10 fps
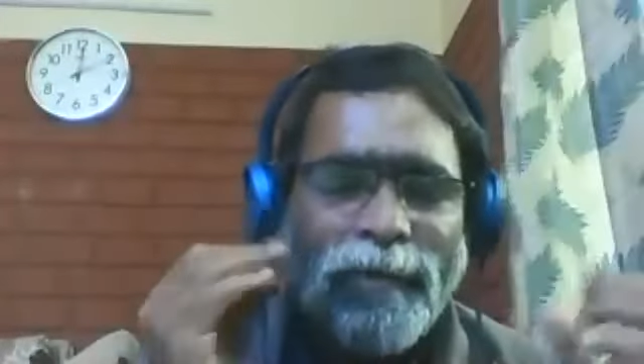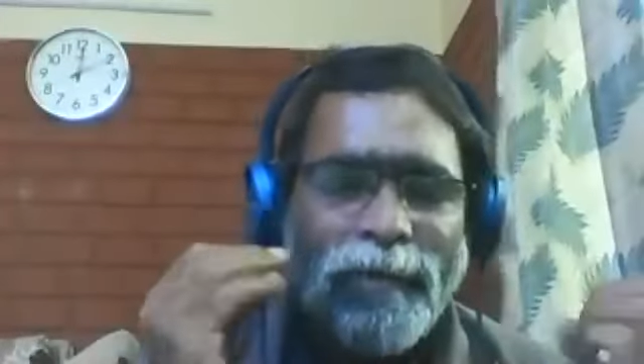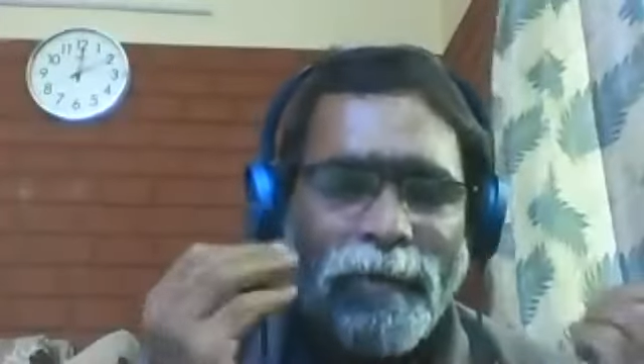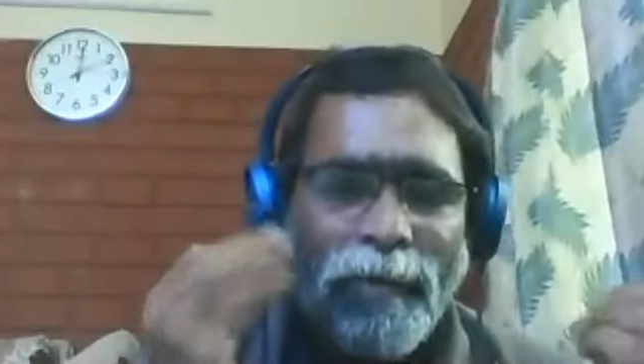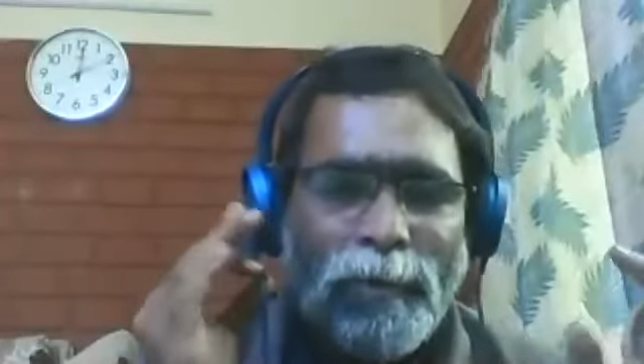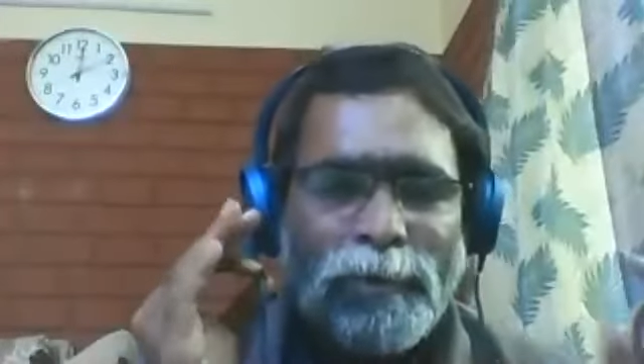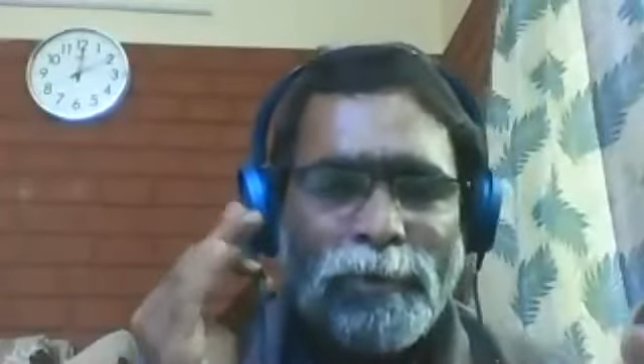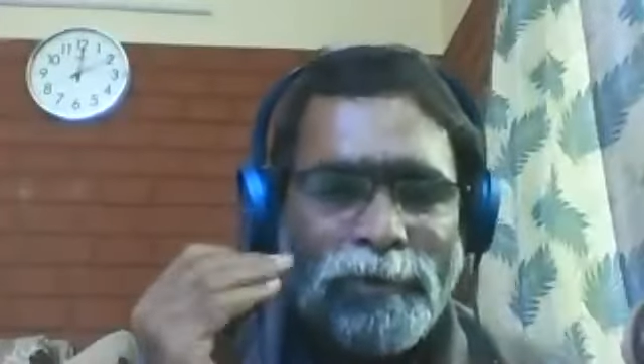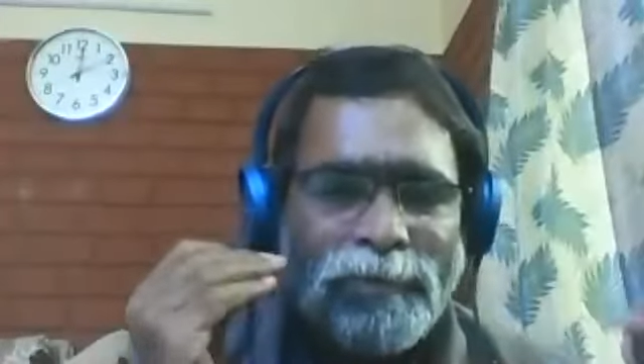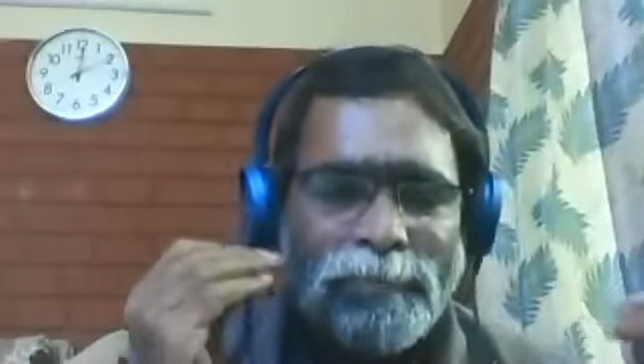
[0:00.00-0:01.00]

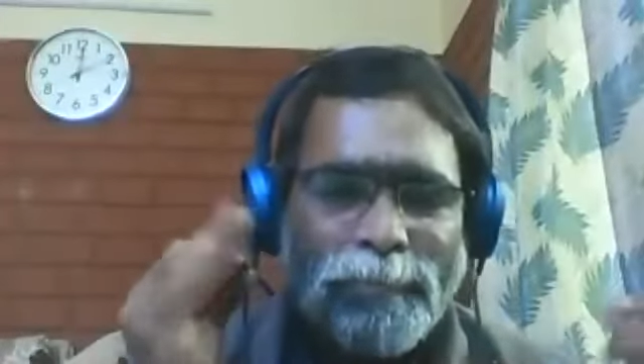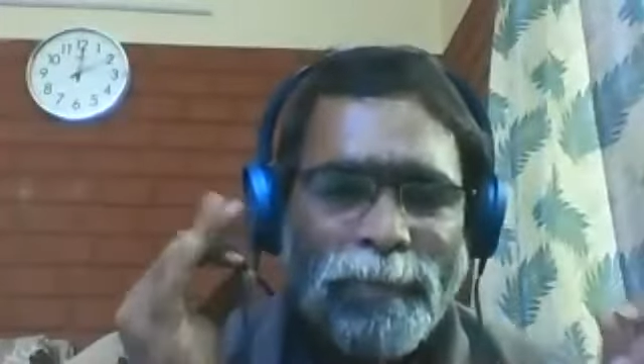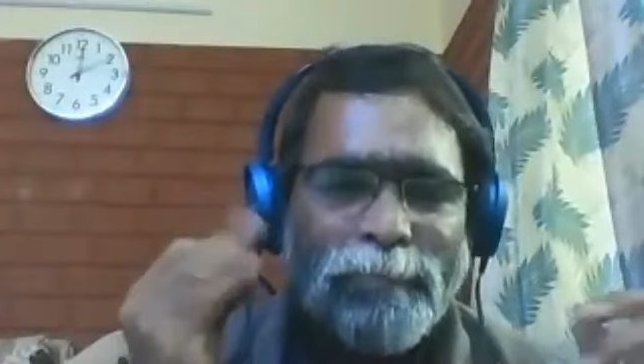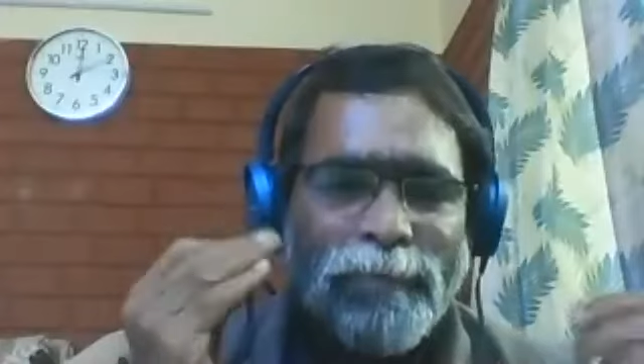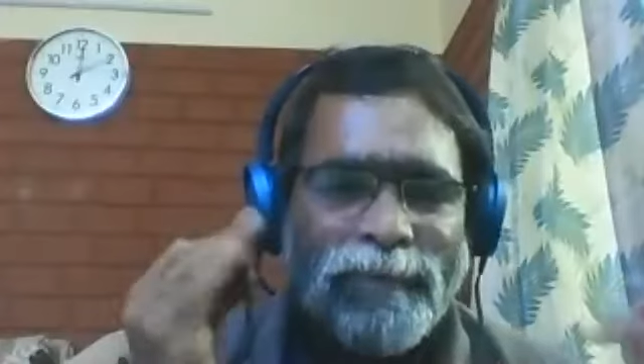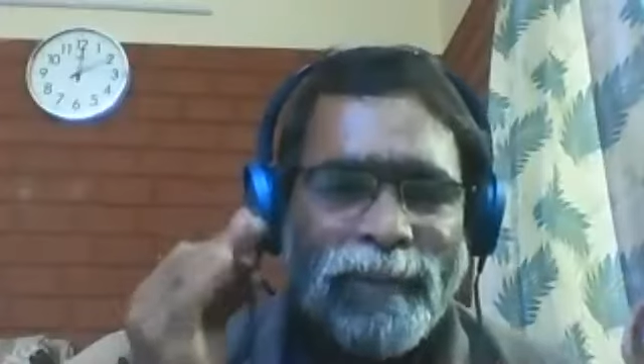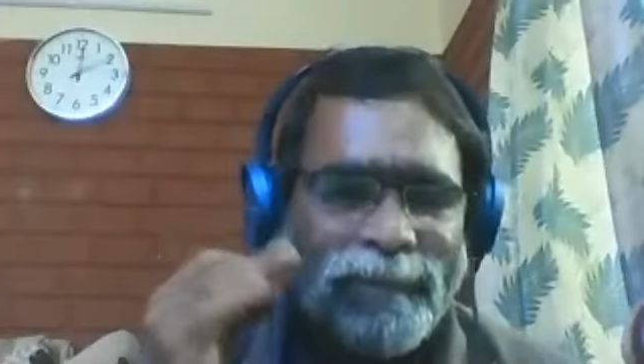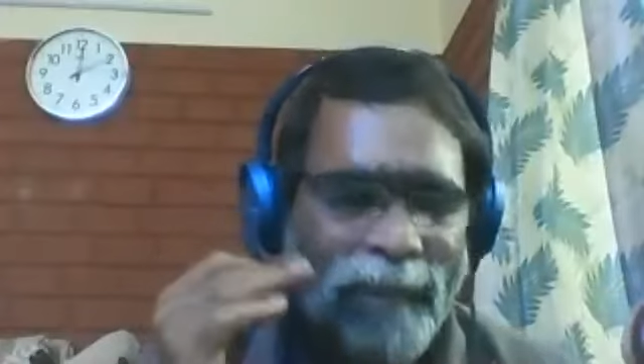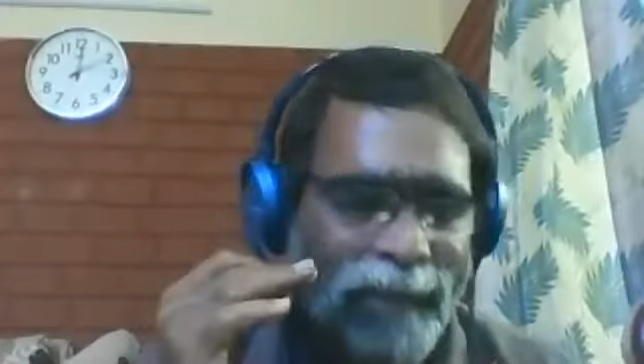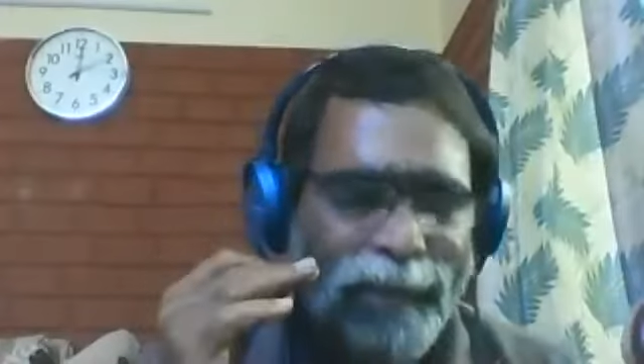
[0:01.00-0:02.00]
news people's
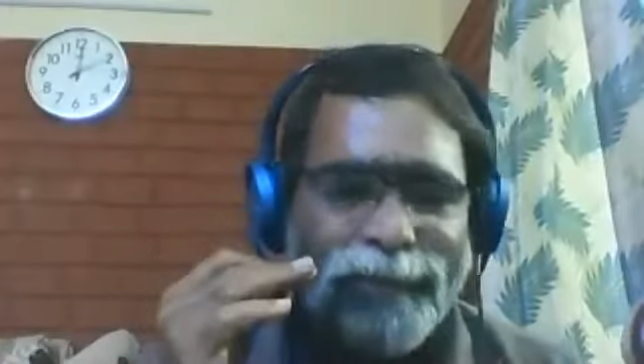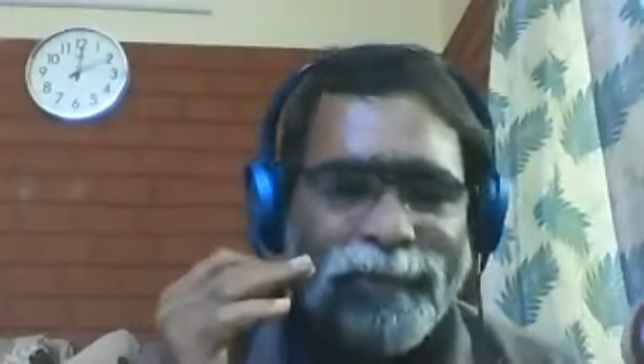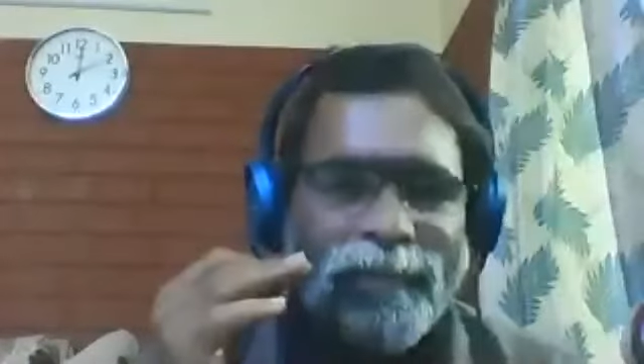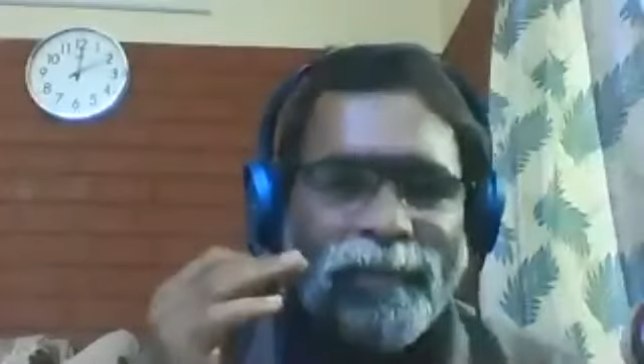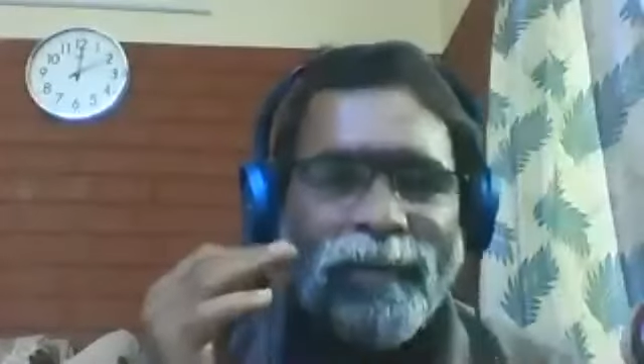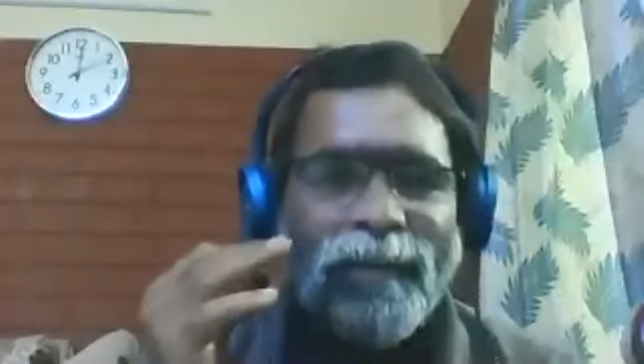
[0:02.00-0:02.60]
exaggeration